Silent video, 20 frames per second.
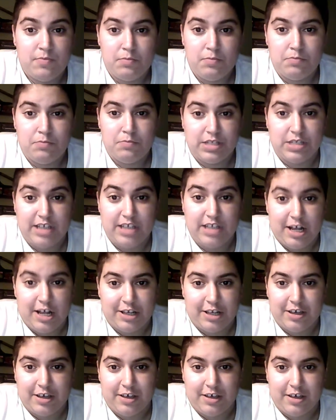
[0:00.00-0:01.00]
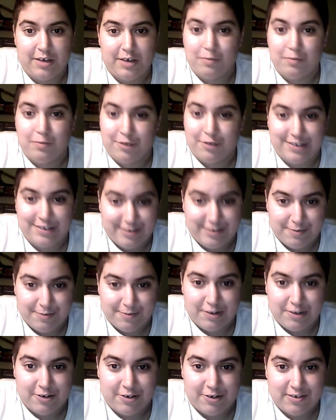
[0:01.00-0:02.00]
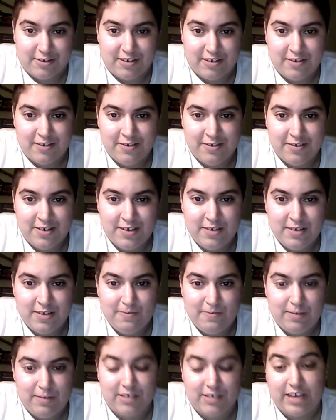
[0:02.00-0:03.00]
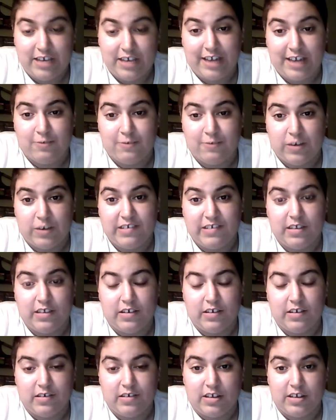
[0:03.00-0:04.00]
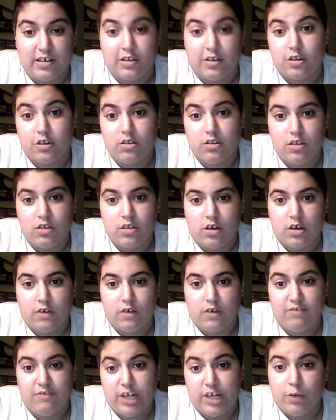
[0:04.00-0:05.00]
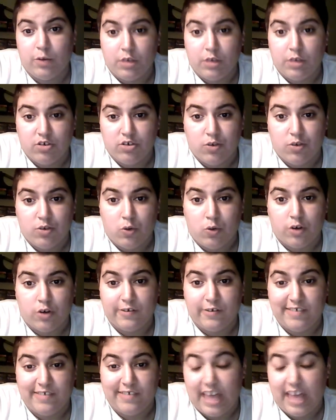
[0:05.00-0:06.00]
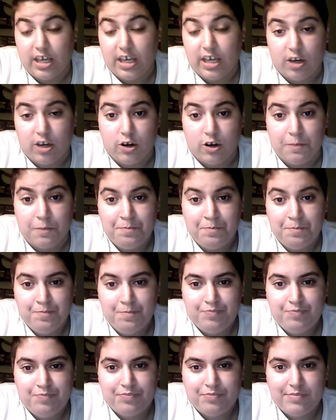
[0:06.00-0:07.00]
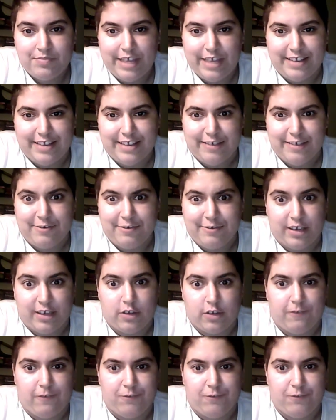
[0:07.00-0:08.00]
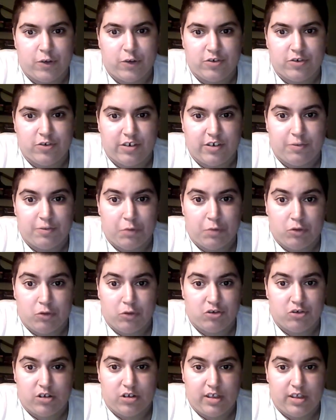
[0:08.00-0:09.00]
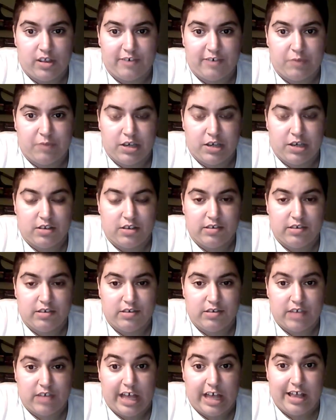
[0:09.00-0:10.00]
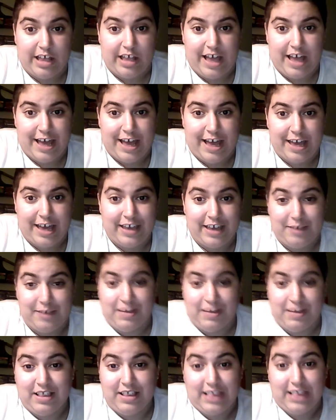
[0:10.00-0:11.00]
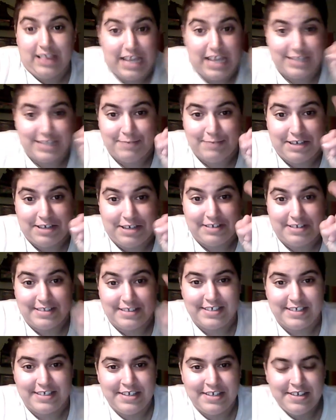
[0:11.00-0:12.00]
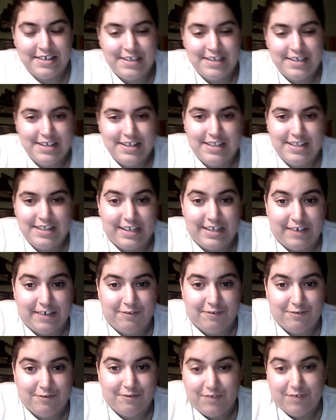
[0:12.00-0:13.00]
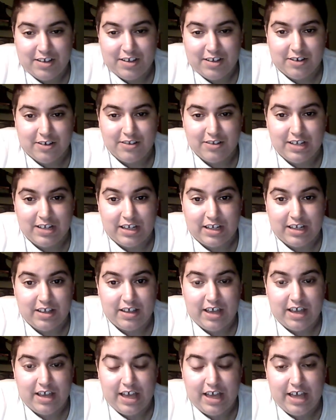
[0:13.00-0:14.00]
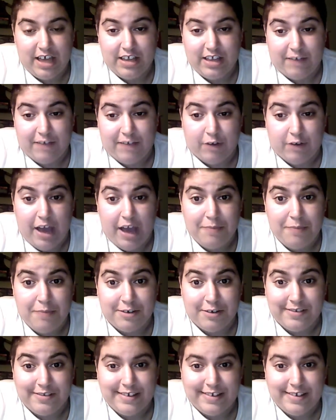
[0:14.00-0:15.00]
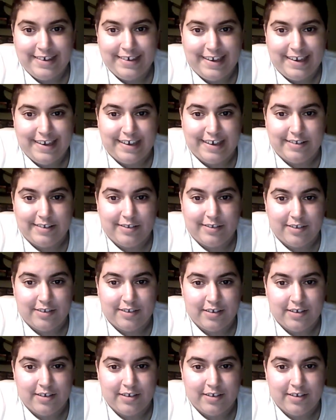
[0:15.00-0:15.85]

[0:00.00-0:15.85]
Madonna and Britney Spears because I had recently seen the Video Music Awards that year and that was like the first exposure to lesbians that I, I mean, lesbians I've, you know, that ever happened. And